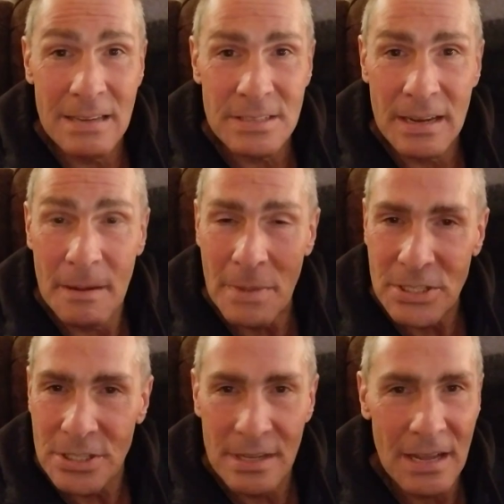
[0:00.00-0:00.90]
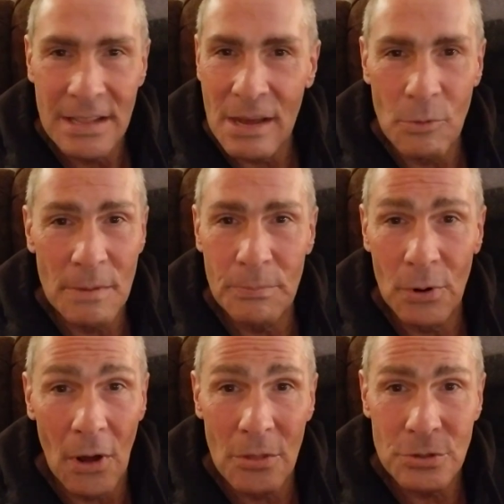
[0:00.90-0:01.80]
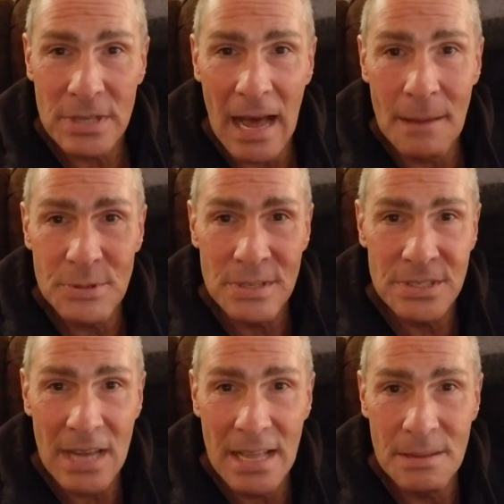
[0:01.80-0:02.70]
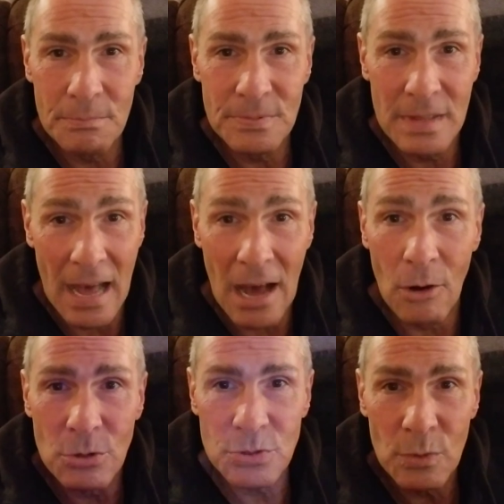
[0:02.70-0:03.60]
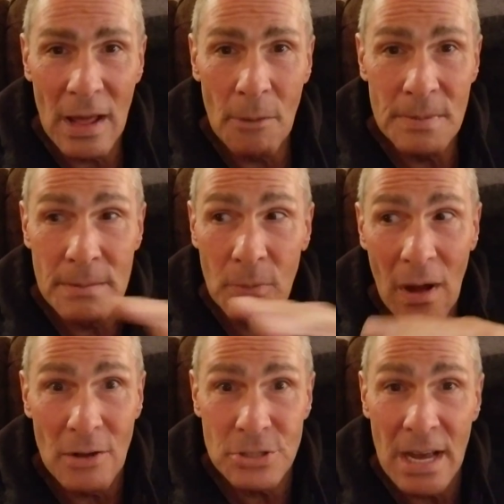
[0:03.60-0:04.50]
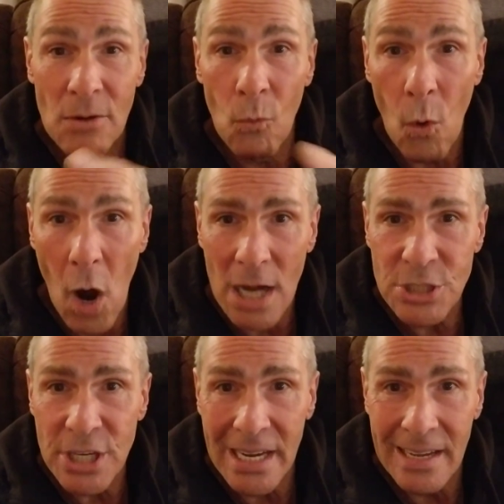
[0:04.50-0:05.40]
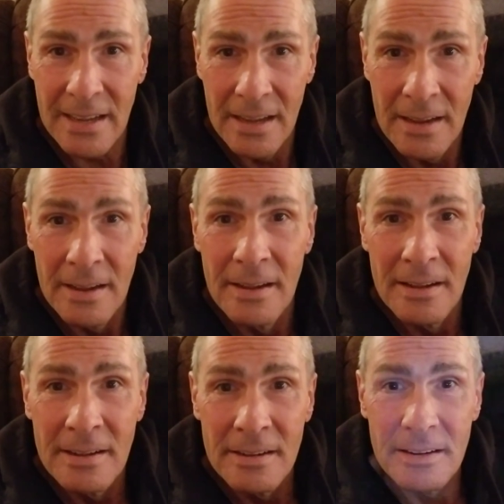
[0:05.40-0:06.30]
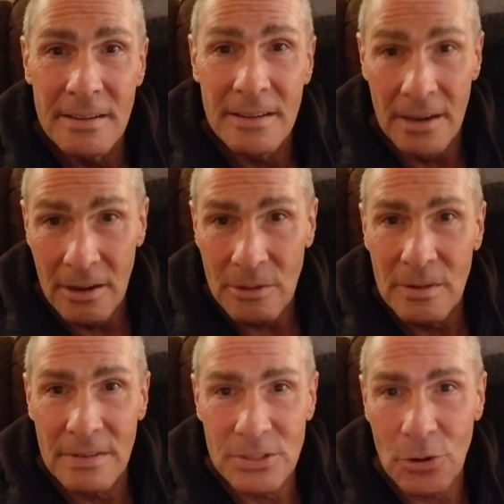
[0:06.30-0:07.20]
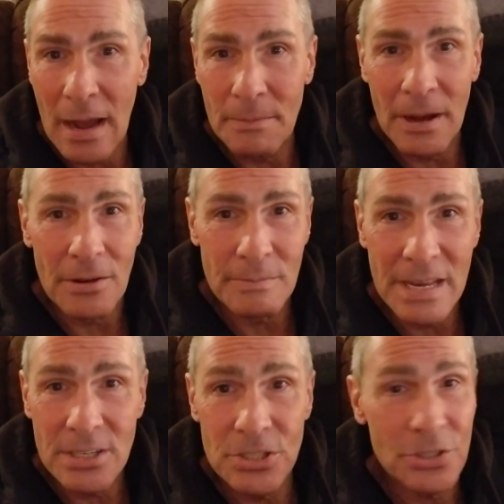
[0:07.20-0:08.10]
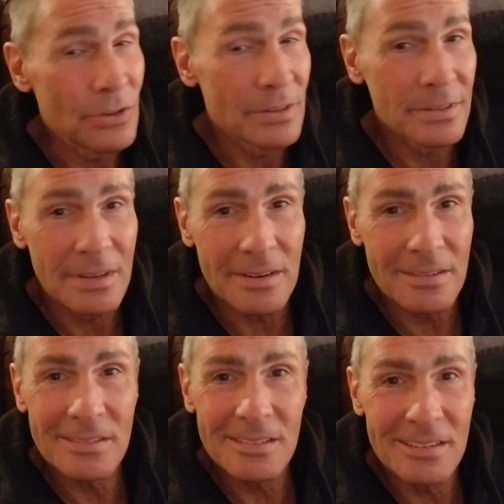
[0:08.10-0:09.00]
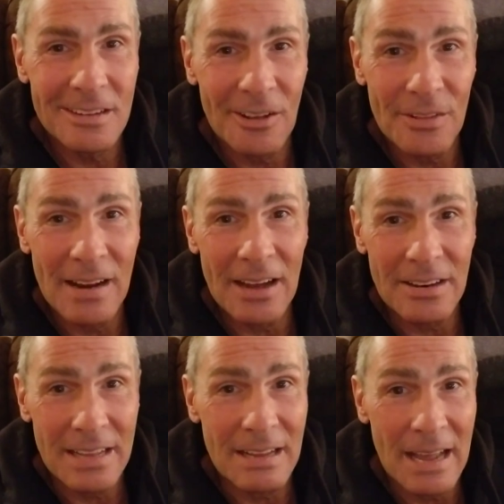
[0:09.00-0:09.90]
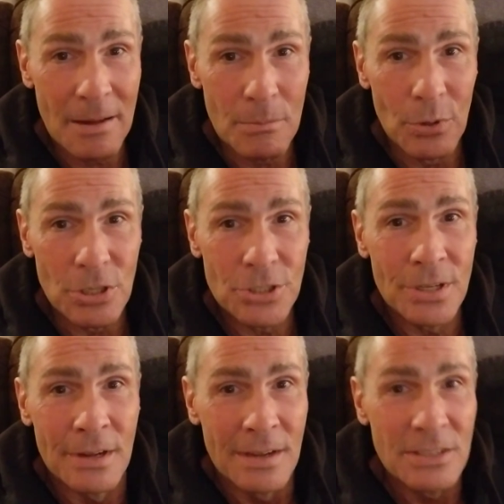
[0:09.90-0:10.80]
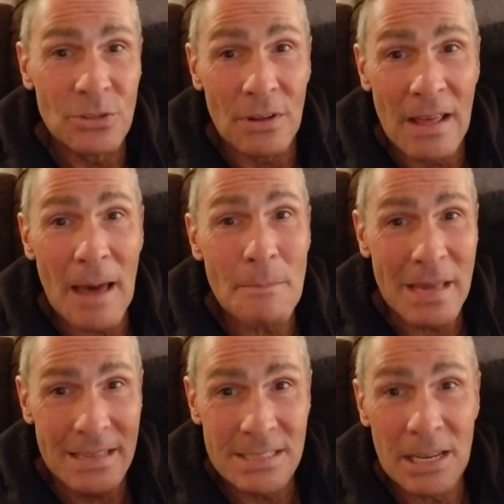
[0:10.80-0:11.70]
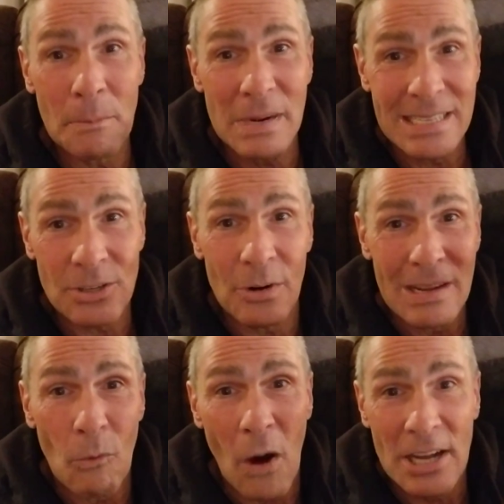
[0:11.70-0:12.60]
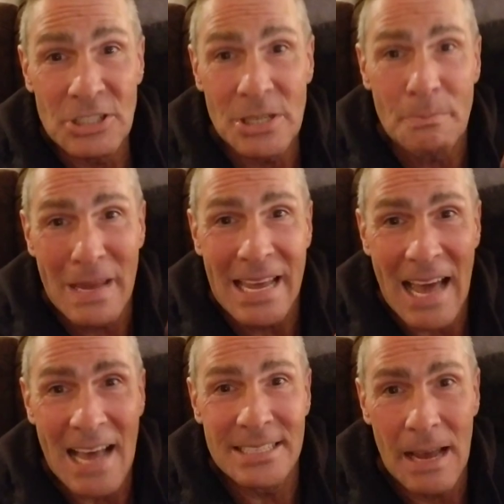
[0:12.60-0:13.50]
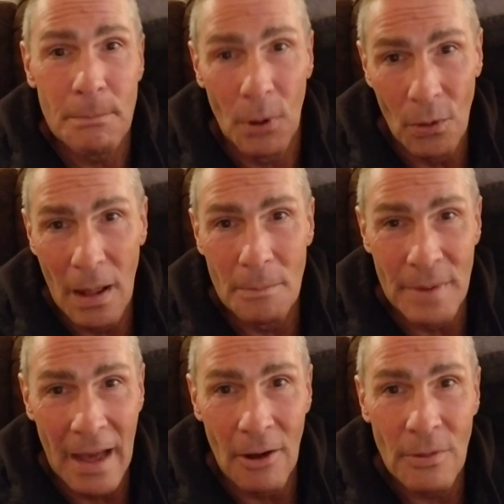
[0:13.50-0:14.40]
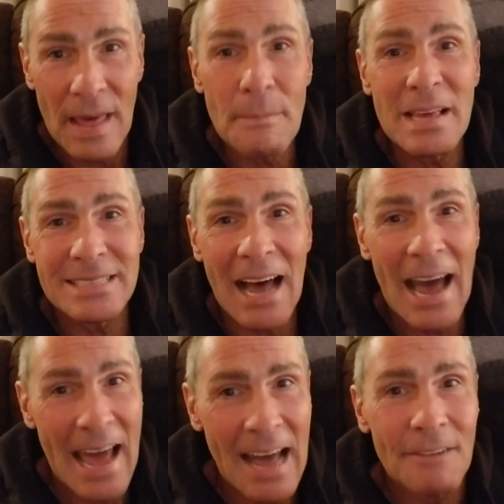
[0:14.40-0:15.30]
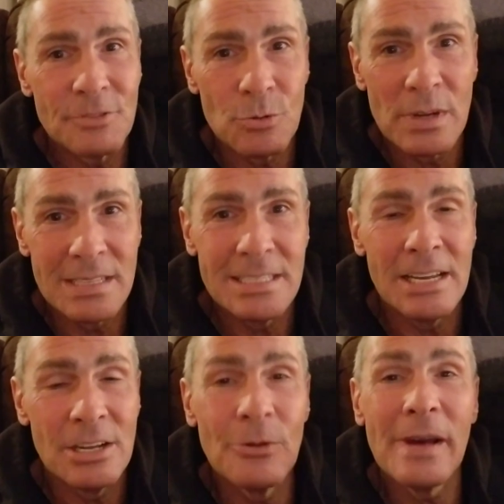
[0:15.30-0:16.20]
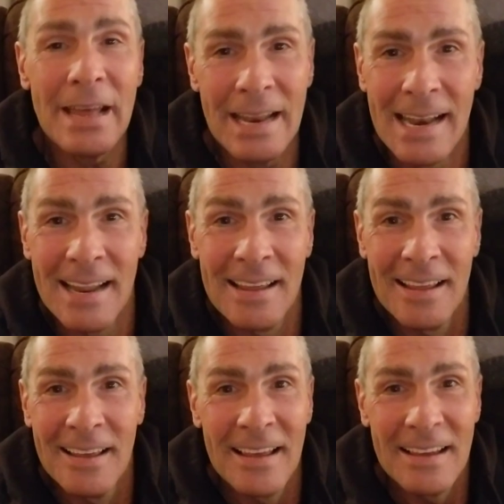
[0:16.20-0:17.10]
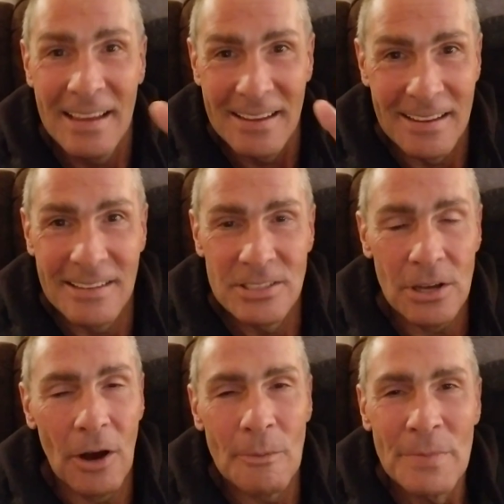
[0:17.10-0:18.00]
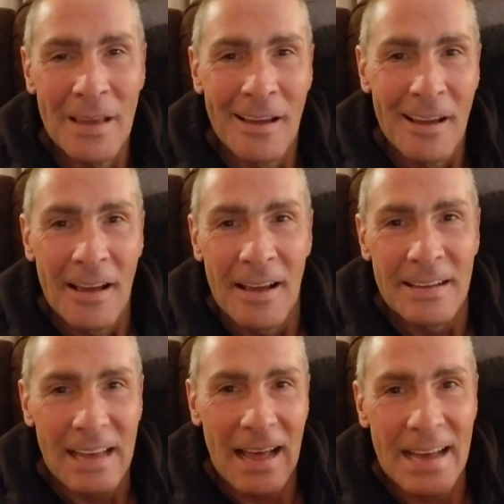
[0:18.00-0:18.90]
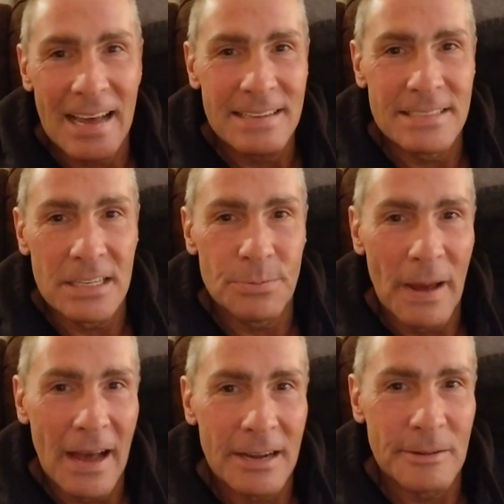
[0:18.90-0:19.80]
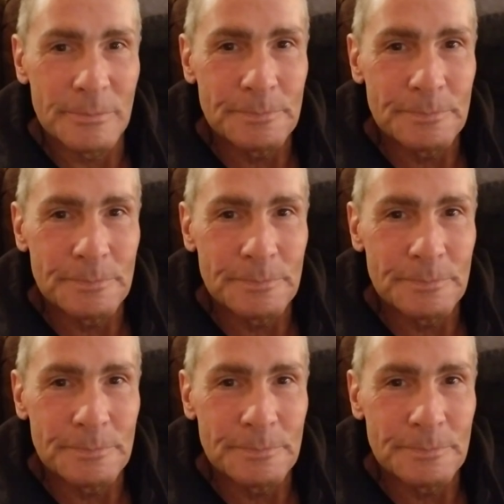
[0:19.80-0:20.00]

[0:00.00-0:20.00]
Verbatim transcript: as like, I bet you they, they wouldn't put all those cops inside the, the house without people outside watching, you know, trap out, making sure that, you know, they're not going to get ambushed. So that means somebody's already watching me as I pull up now. That means I have to continue in. So guy, I got a six pack.